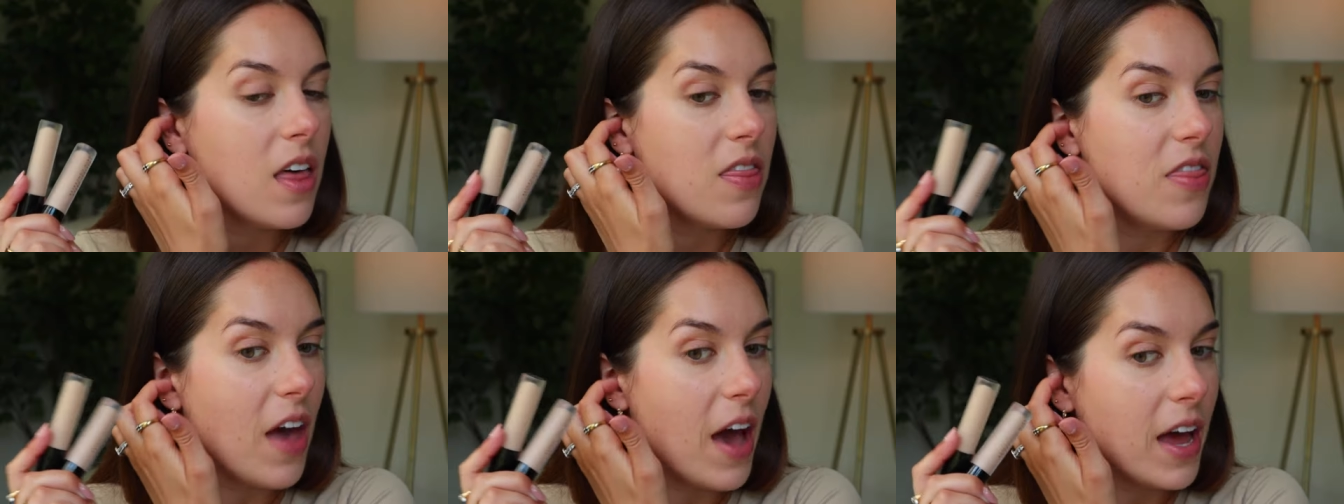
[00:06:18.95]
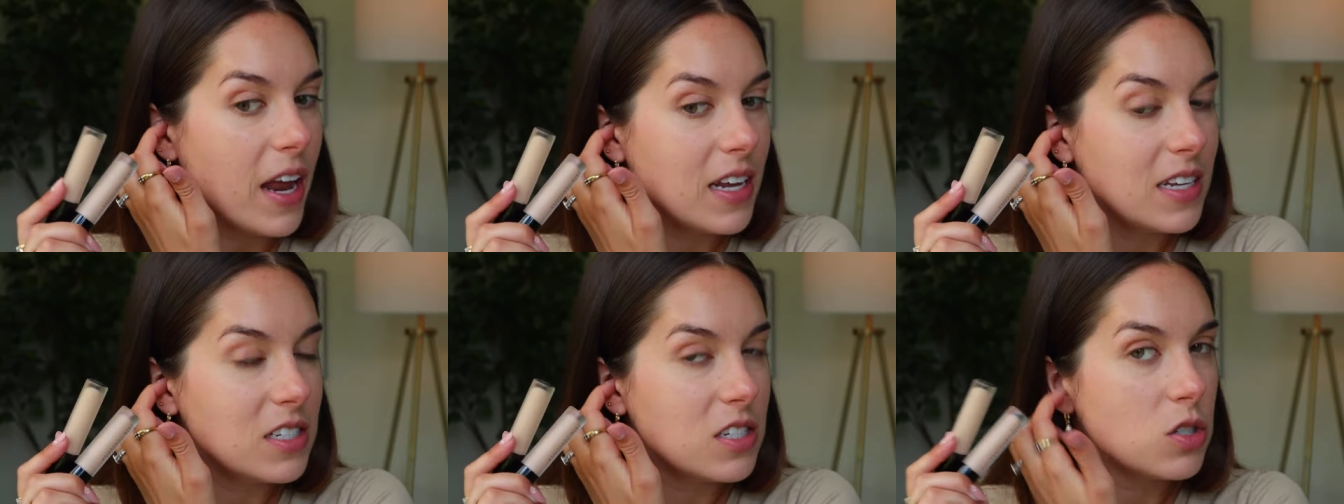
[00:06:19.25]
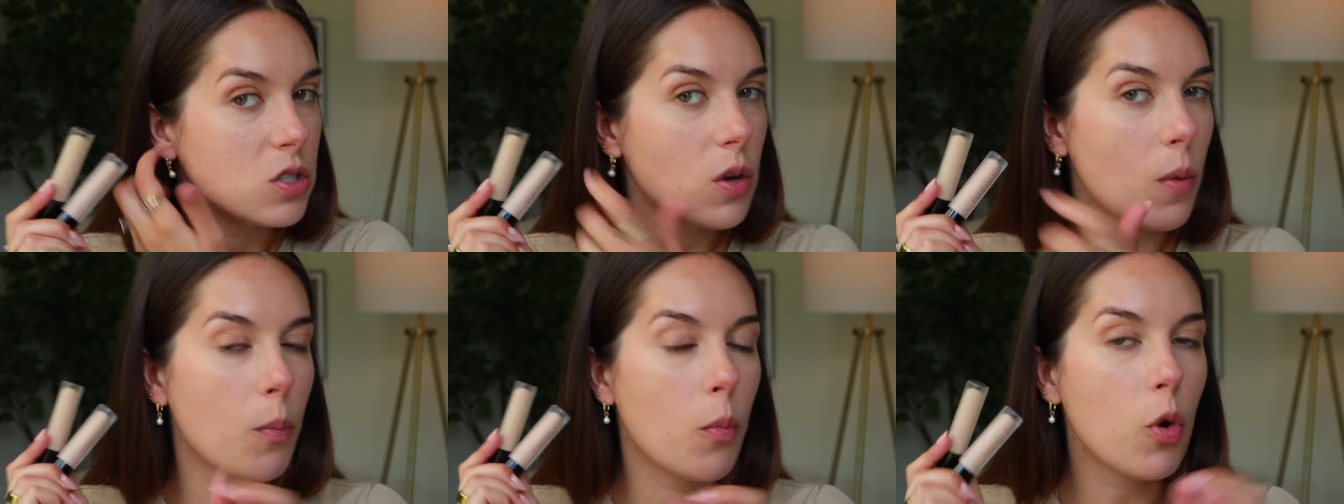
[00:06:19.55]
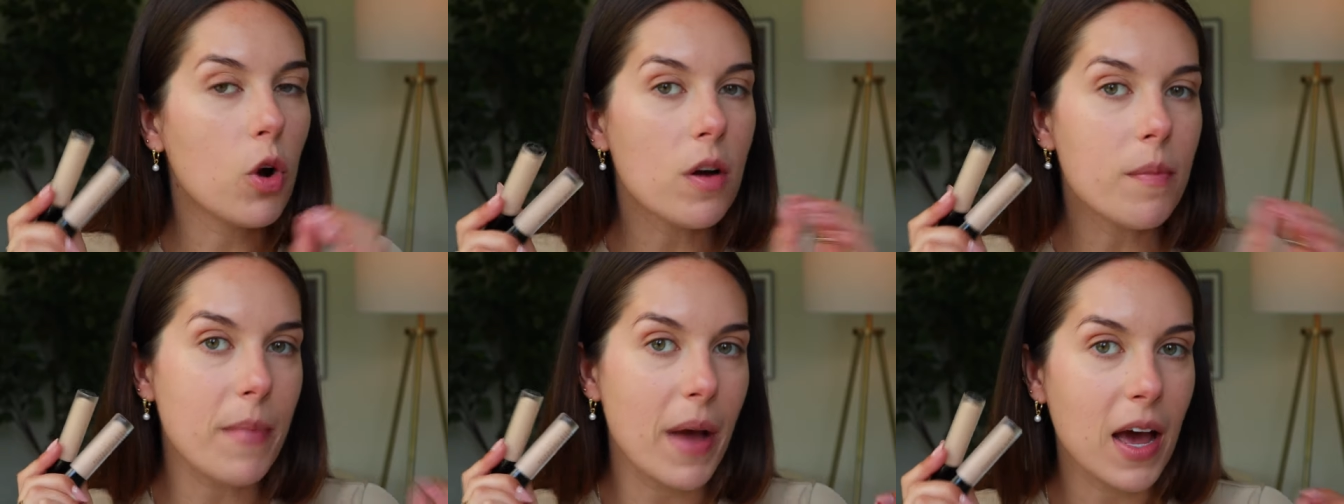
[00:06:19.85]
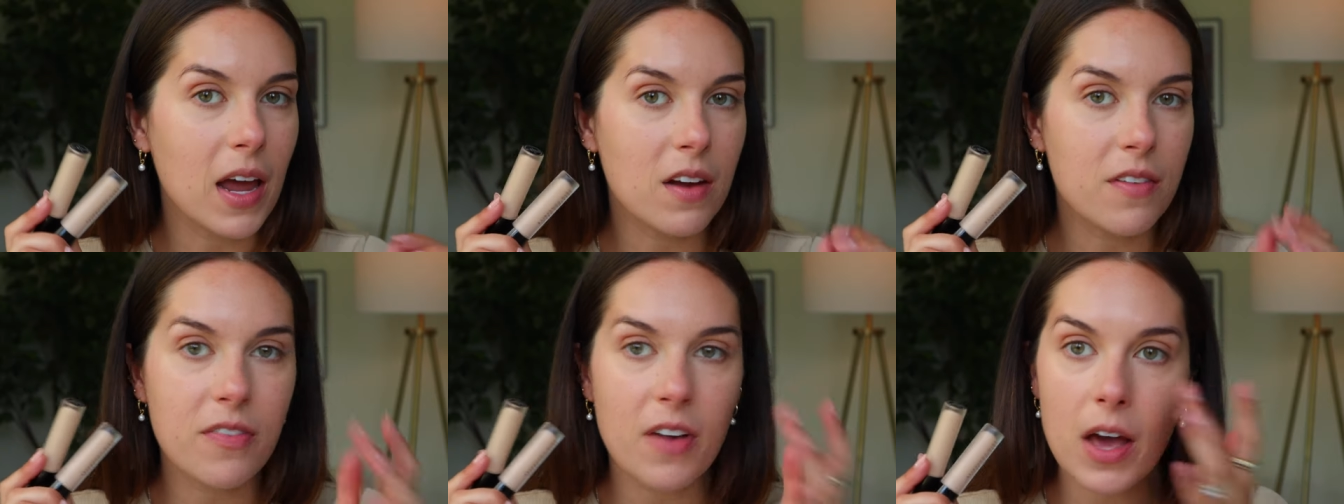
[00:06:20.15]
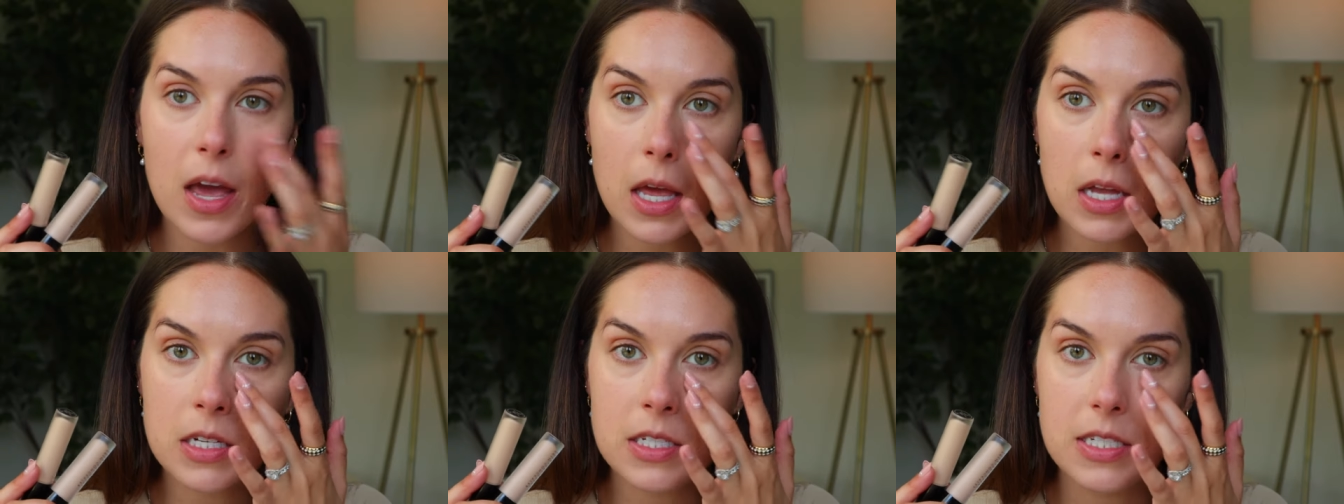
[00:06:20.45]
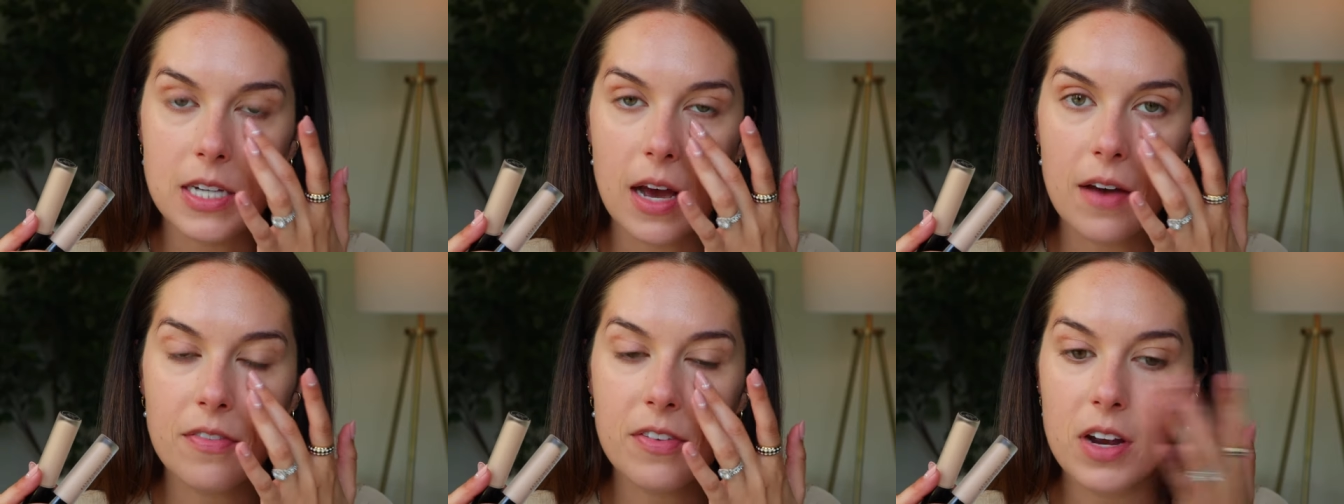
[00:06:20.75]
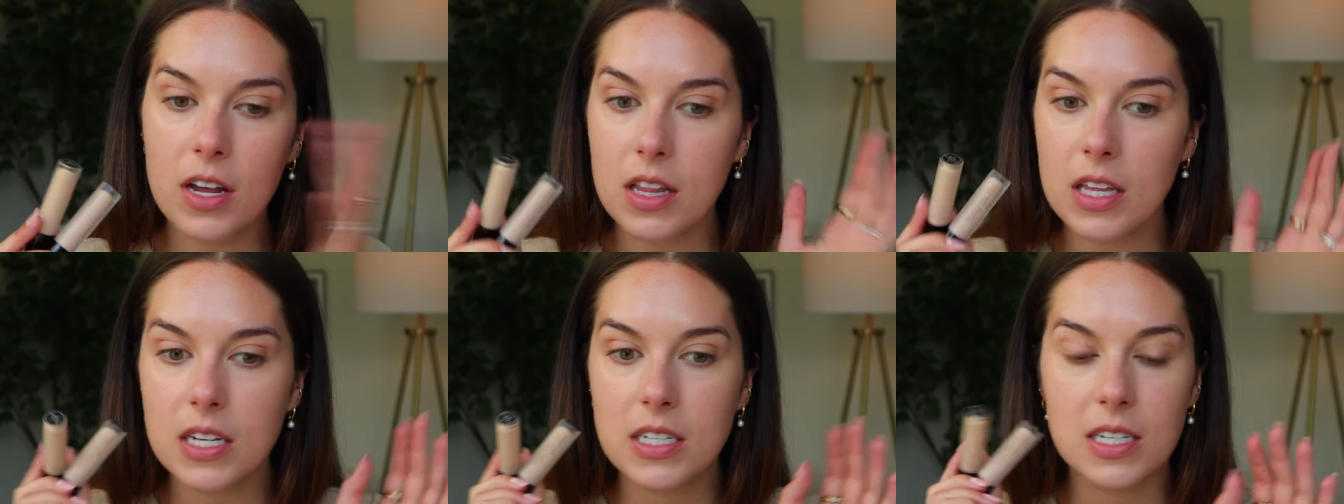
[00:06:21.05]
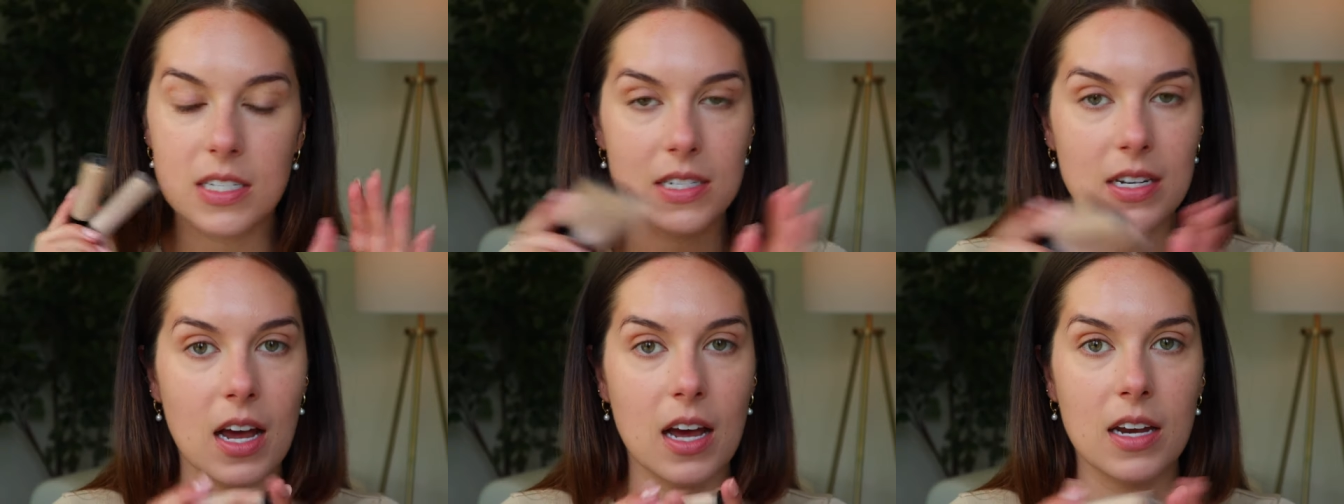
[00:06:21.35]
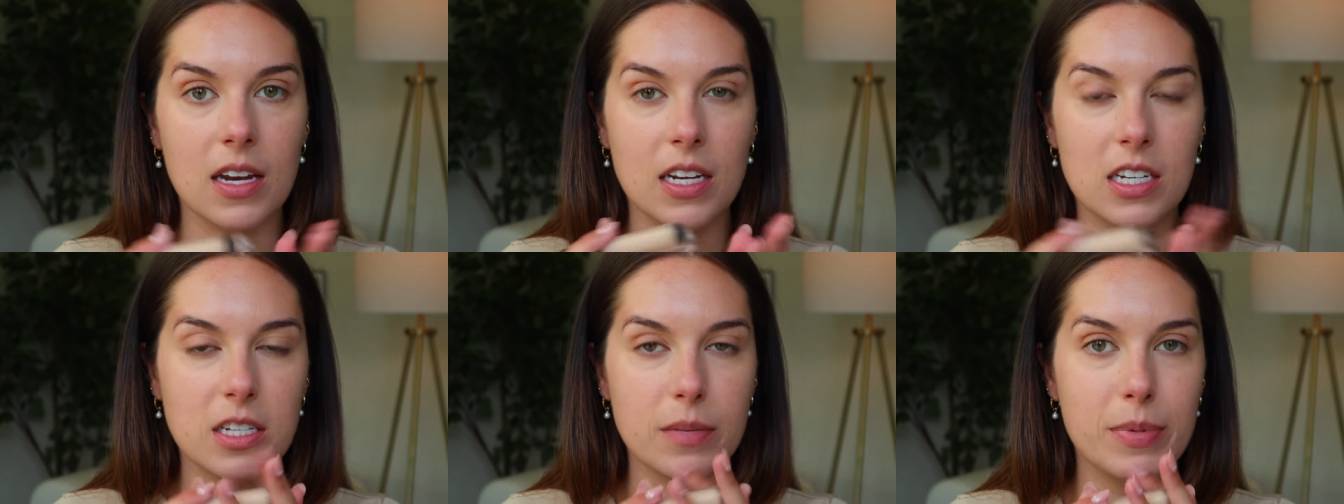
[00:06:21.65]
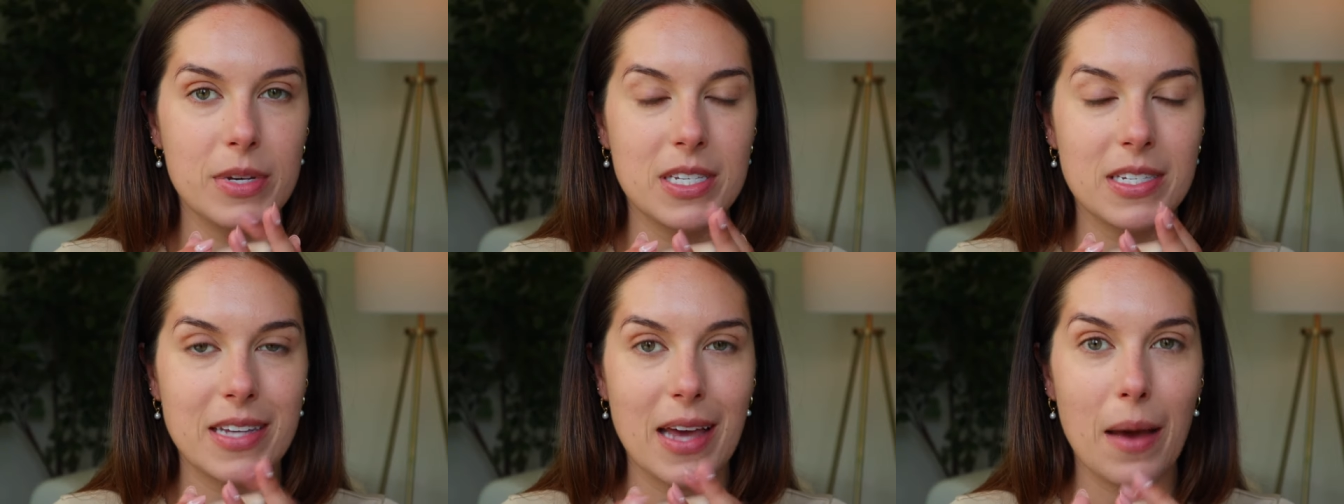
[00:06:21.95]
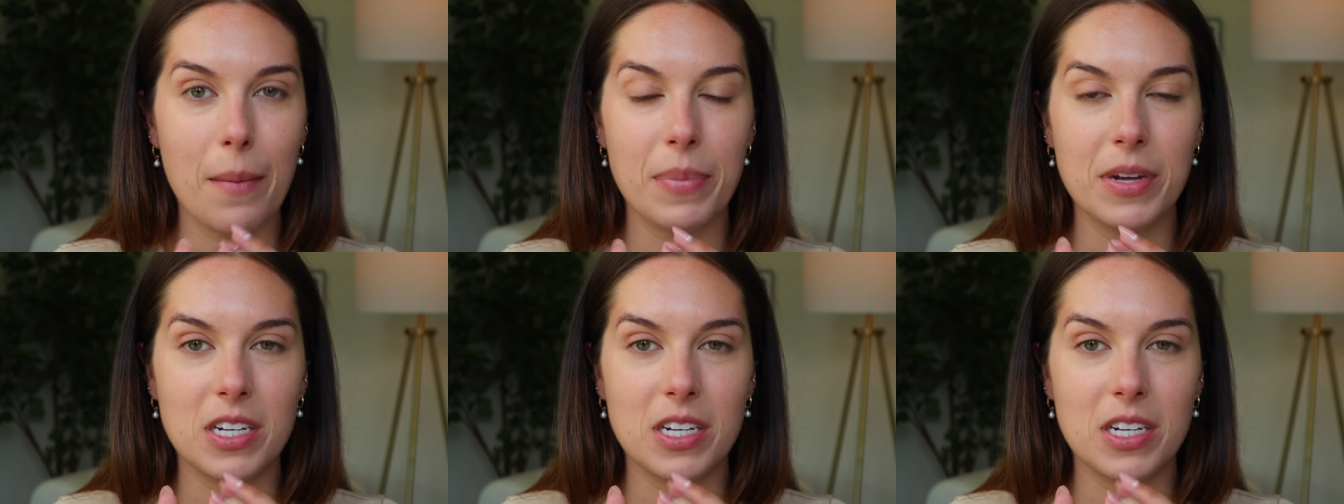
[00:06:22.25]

that is more mattifying, definitely does not need to be set,